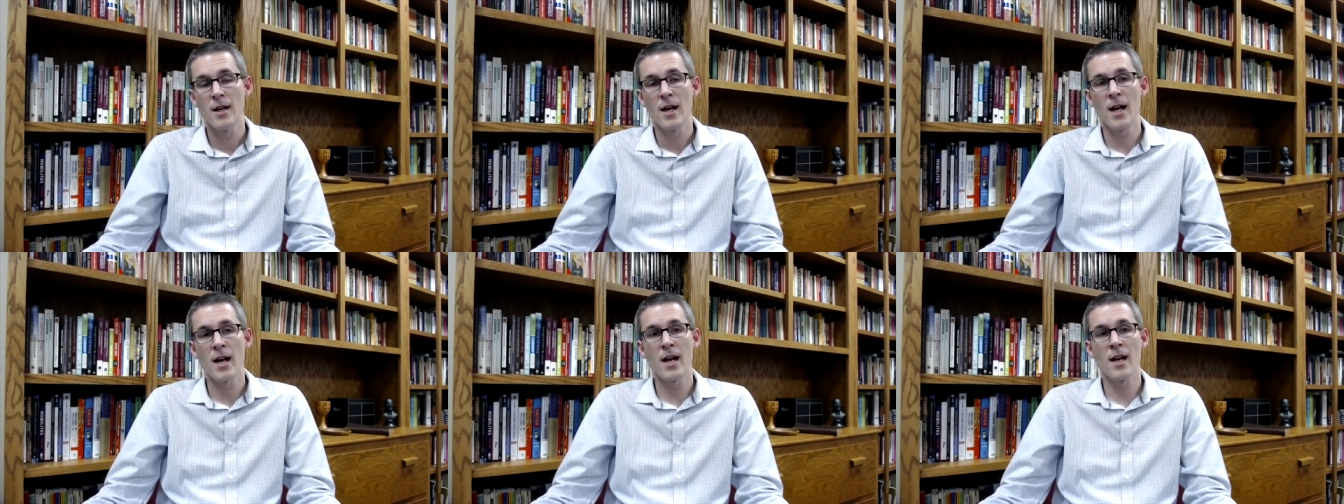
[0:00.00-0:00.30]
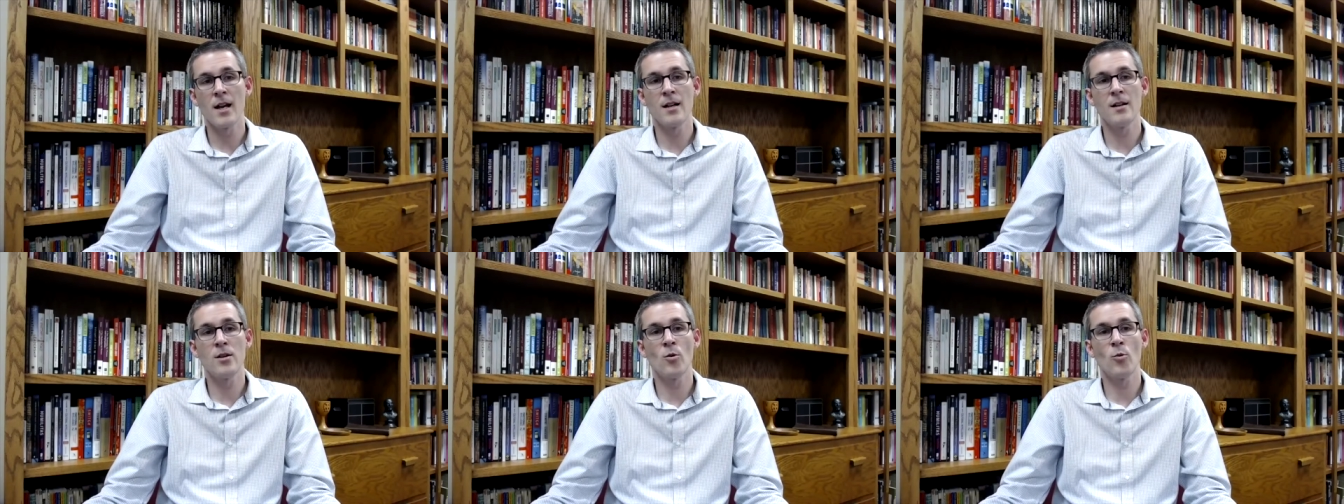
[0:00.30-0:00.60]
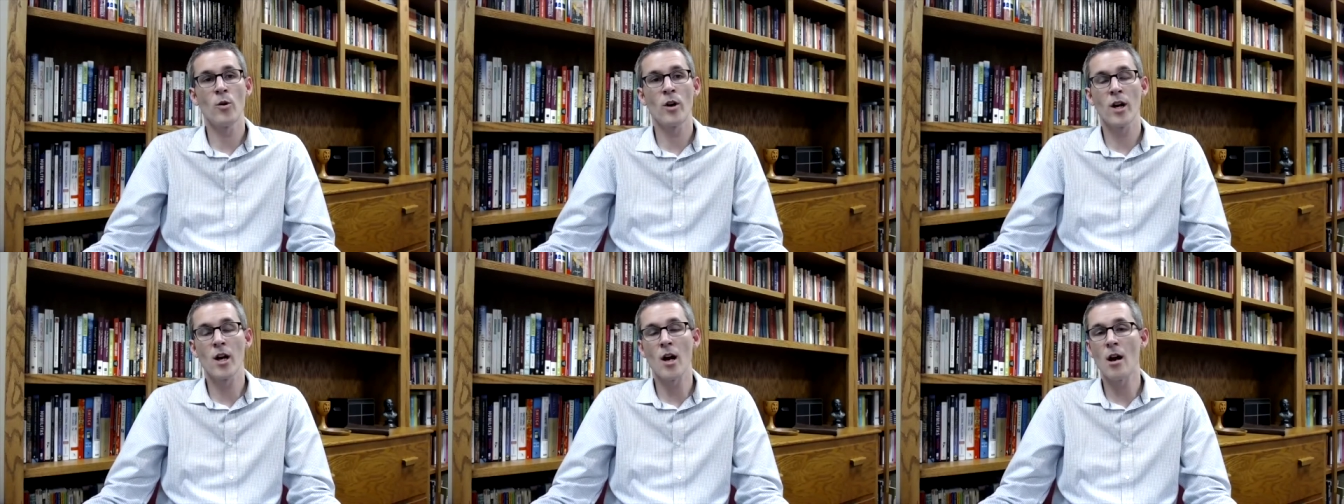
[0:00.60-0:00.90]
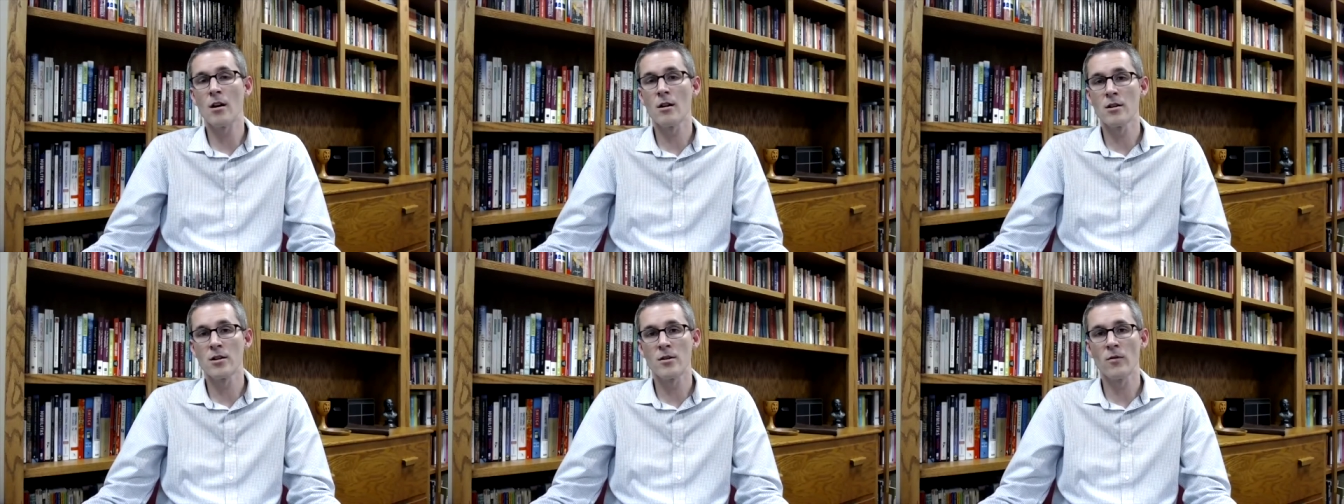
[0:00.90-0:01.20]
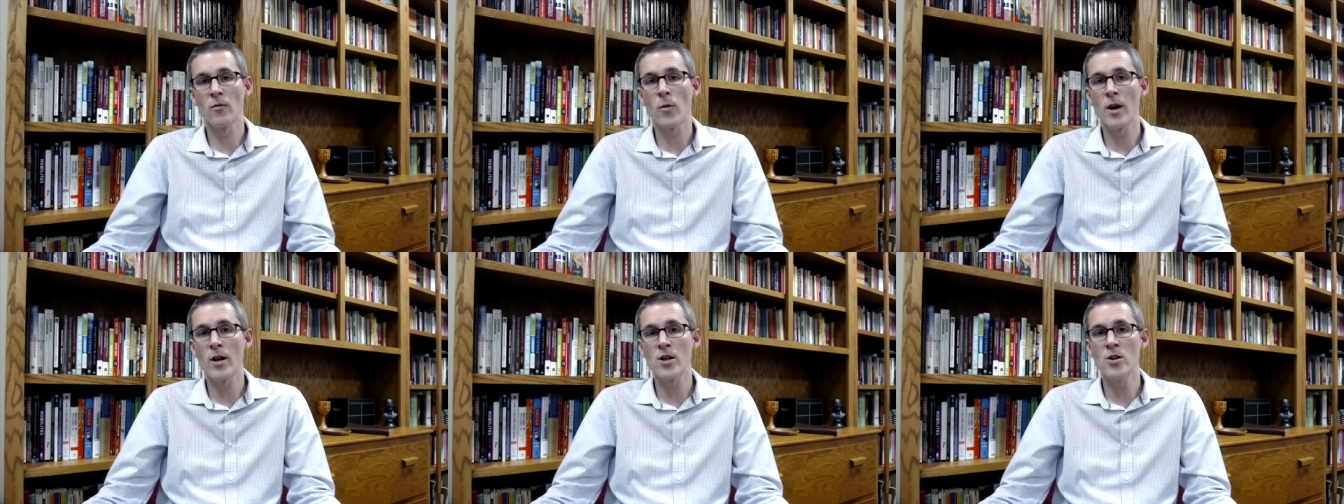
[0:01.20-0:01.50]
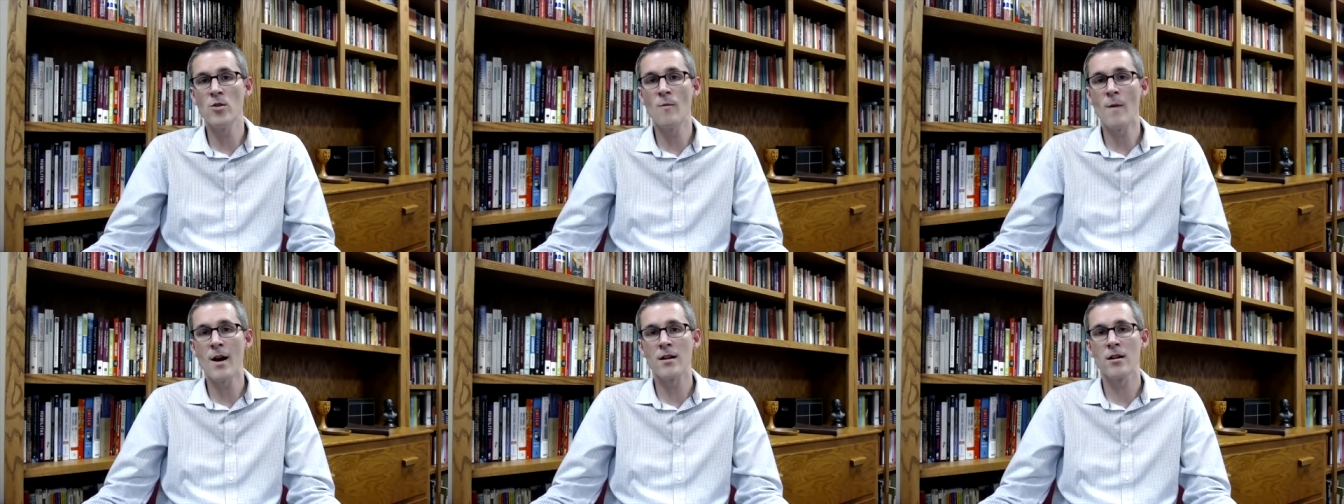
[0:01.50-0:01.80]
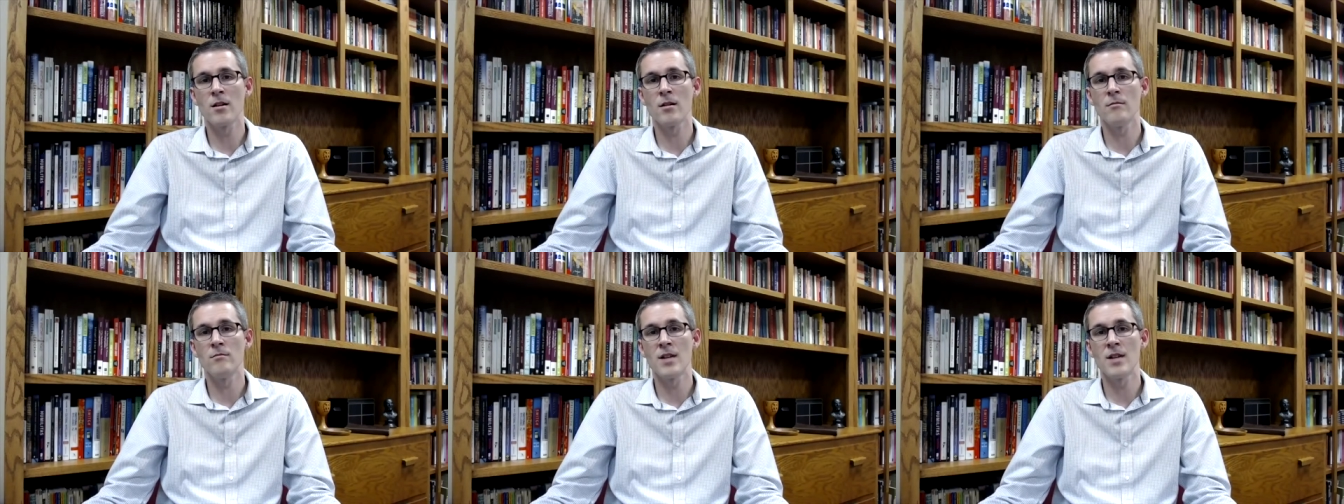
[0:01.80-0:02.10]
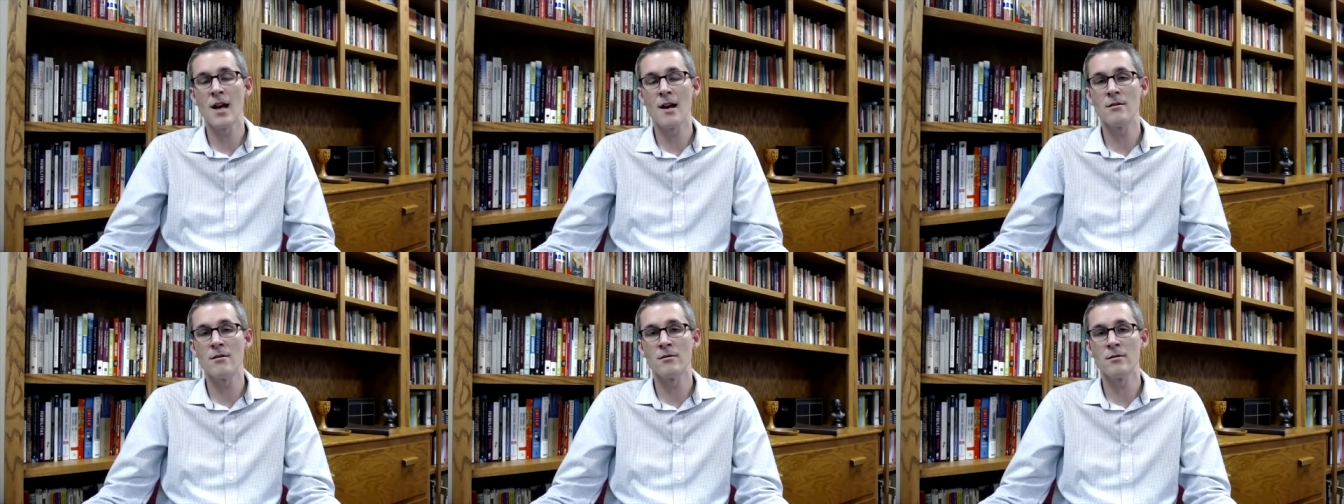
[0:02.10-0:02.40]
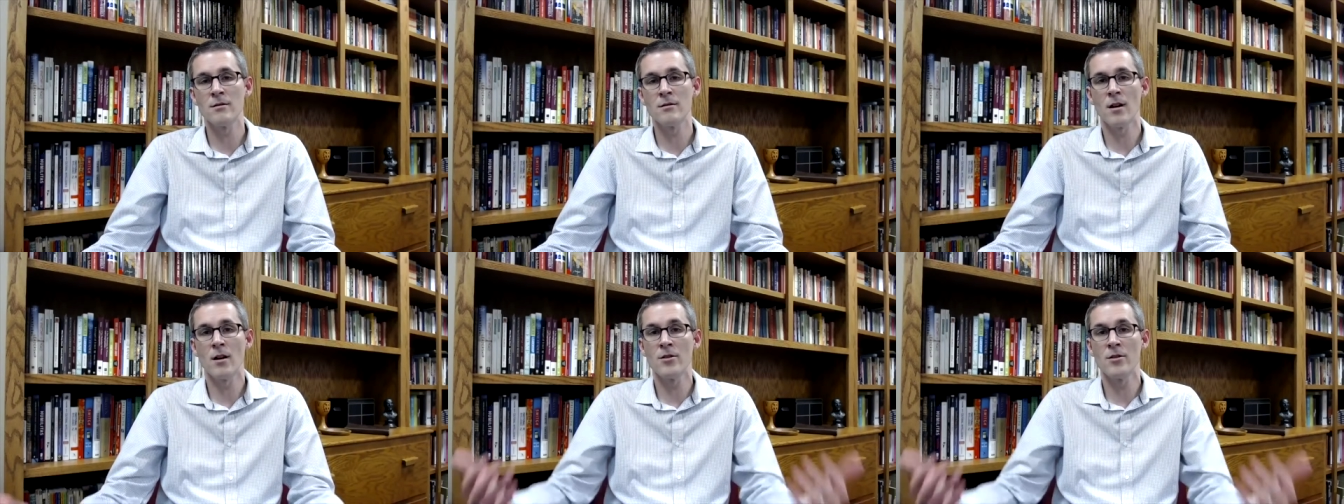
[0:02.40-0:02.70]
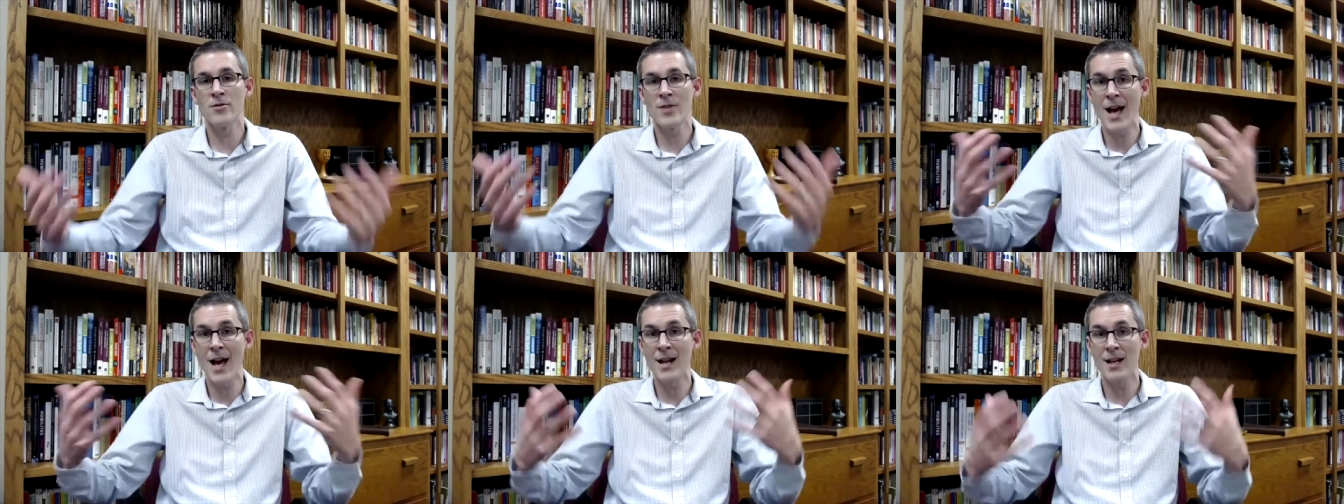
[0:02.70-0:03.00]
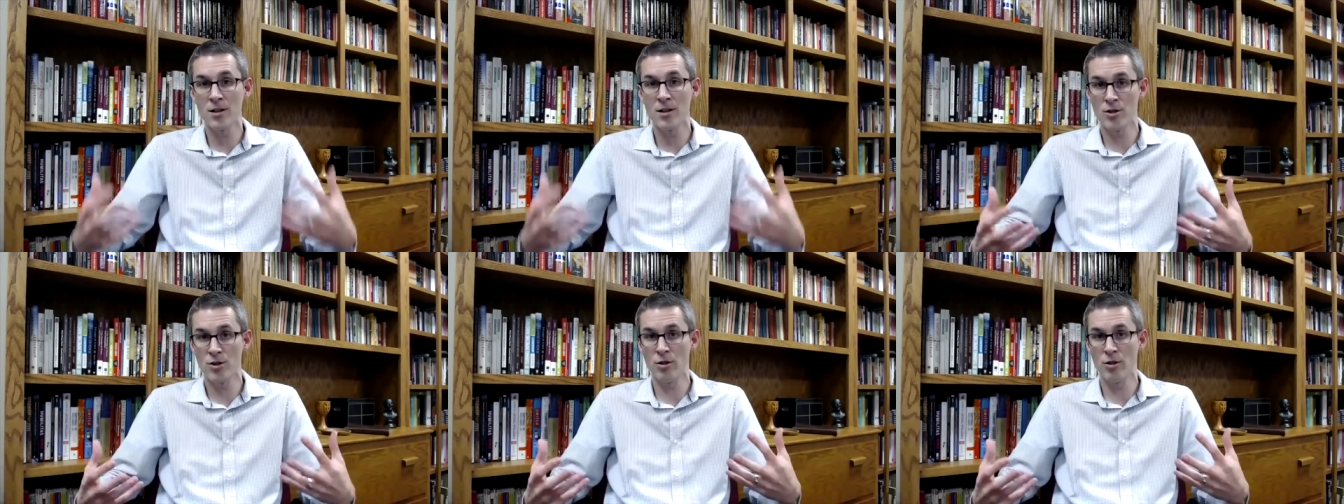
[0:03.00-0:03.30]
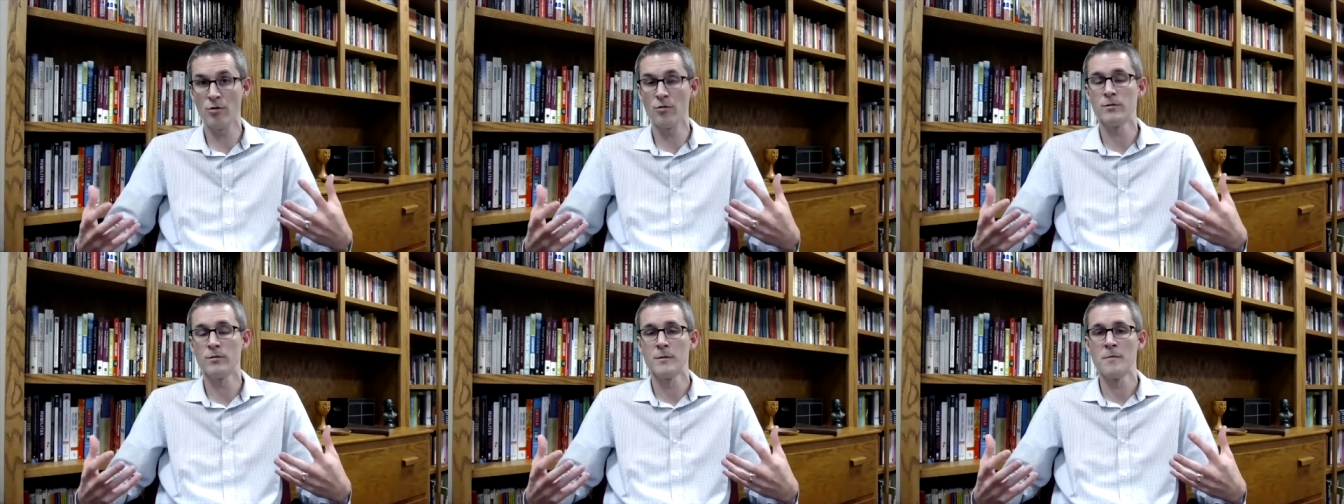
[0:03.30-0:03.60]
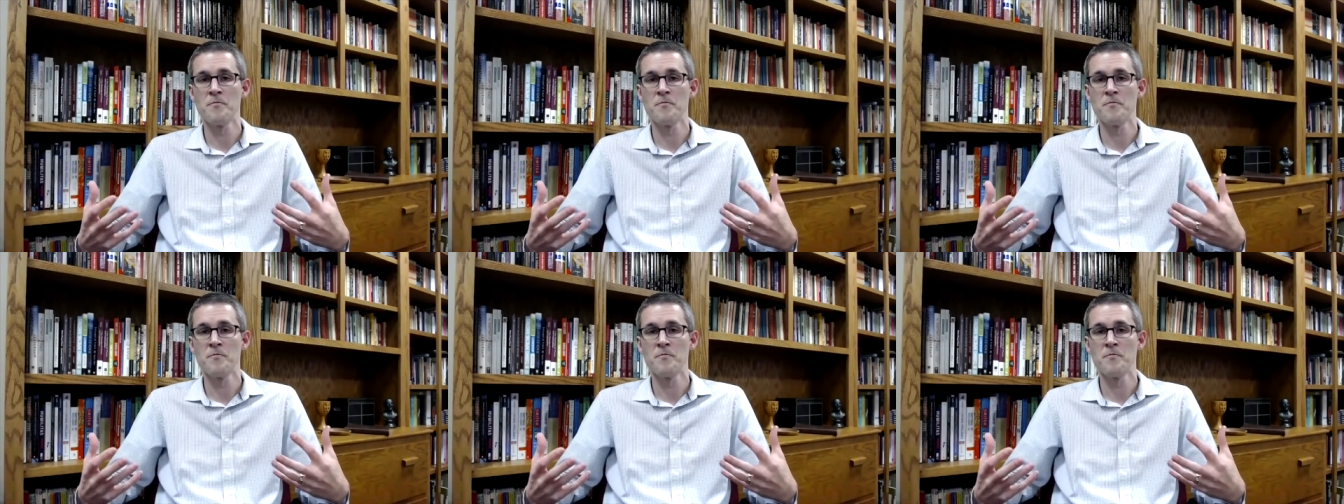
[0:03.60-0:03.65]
And regardless of where you might come down on that issue,